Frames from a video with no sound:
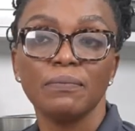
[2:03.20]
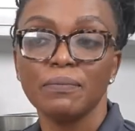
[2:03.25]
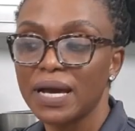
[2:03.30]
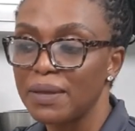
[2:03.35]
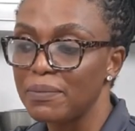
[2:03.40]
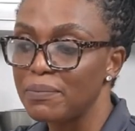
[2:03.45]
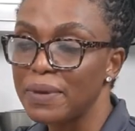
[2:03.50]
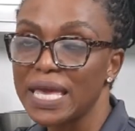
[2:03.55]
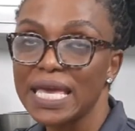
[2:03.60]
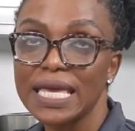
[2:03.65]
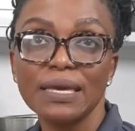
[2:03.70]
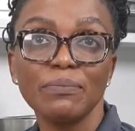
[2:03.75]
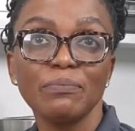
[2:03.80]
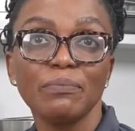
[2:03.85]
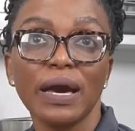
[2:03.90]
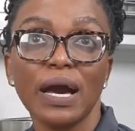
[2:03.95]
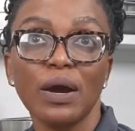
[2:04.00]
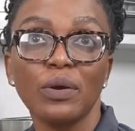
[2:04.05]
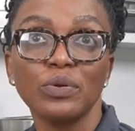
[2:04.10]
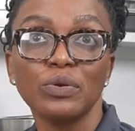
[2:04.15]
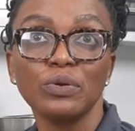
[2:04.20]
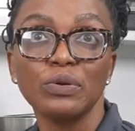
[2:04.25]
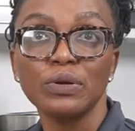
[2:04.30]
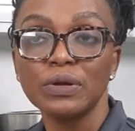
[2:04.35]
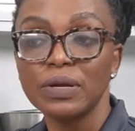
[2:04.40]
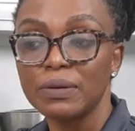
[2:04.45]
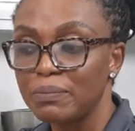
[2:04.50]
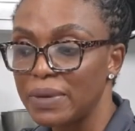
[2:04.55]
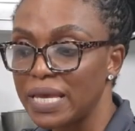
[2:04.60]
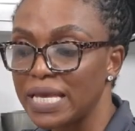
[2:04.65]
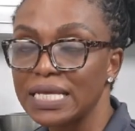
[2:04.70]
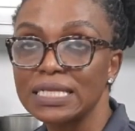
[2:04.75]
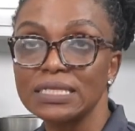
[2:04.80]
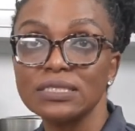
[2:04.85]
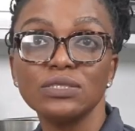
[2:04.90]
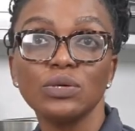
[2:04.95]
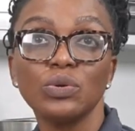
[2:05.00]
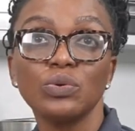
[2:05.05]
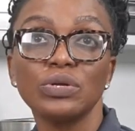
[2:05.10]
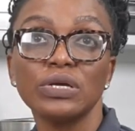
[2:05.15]
my baking powder, baking
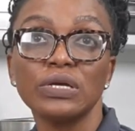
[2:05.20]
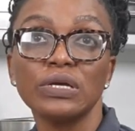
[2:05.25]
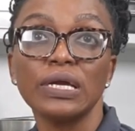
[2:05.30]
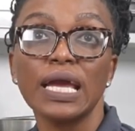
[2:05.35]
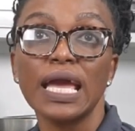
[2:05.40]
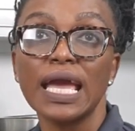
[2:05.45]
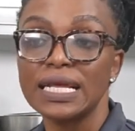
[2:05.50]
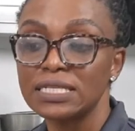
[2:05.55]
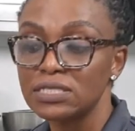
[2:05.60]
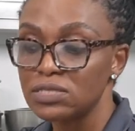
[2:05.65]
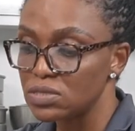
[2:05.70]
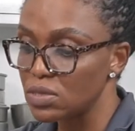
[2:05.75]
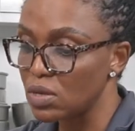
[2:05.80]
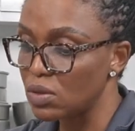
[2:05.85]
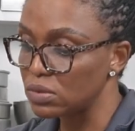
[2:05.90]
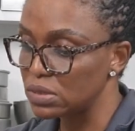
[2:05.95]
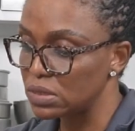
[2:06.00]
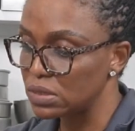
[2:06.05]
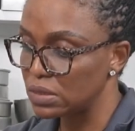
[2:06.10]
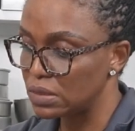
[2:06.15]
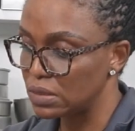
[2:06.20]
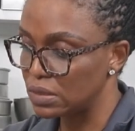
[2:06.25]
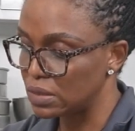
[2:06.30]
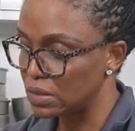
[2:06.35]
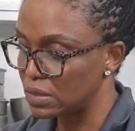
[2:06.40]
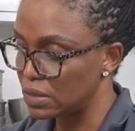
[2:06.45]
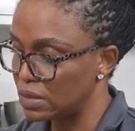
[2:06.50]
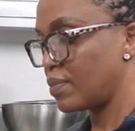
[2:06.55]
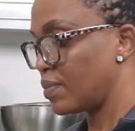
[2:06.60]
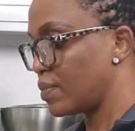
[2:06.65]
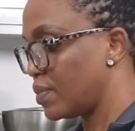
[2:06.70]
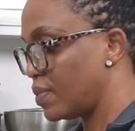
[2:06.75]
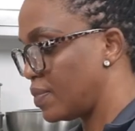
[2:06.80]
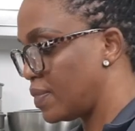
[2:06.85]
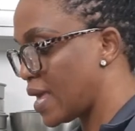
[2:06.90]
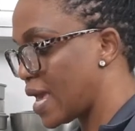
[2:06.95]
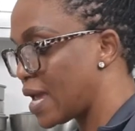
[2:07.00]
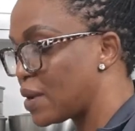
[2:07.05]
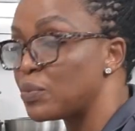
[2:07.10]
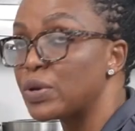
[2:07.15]
soda, and salt.
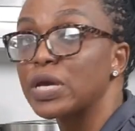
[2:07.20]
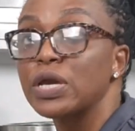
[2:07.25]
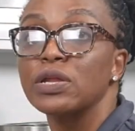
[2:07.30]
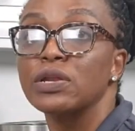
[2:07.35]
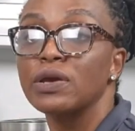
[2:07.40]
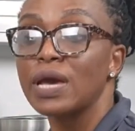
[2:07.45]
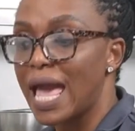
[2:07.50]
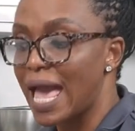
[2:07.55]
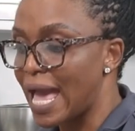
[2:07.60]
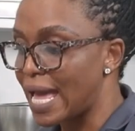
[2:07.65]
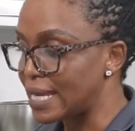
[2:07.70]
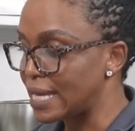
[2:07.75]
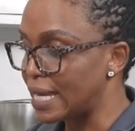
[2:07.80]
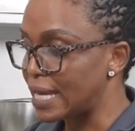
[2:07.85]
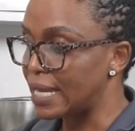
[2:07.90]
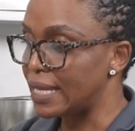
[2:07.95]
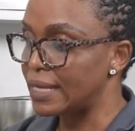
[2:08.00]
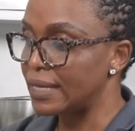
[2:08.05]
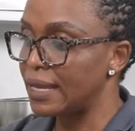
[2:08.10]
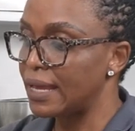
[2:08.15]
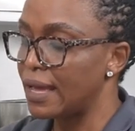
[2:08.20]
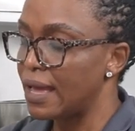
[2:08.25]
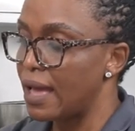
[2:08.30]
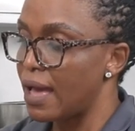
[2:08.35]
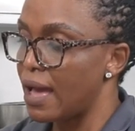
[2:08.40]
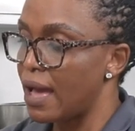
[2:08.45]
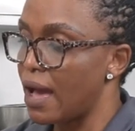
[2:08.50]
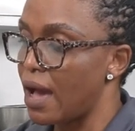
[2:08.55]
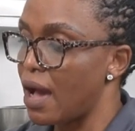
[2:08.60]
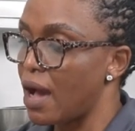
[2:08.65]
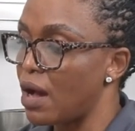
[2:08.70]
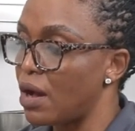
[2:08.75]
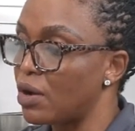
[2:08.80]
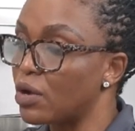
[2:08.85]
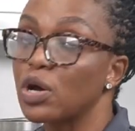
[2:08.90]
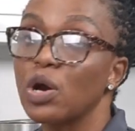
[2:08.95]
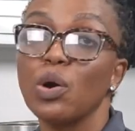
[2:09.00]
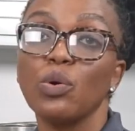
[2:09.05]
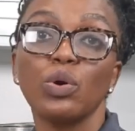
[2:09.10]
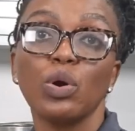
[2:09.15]
Then we're going to add in our
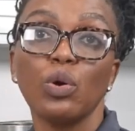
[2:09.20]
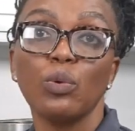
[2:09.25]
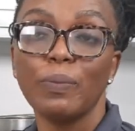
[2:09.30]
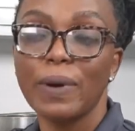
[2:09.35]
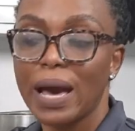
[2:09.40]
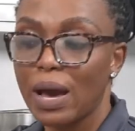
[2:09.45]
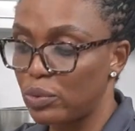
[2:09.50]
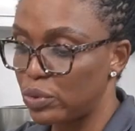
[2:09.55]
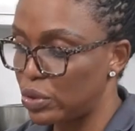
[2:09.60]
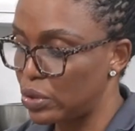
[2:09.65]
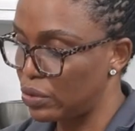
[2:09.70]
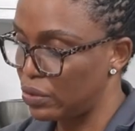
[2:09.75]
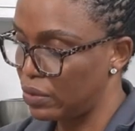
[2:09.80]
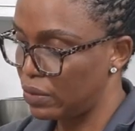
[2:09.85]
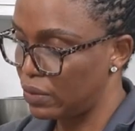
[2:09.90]
cocoa powder.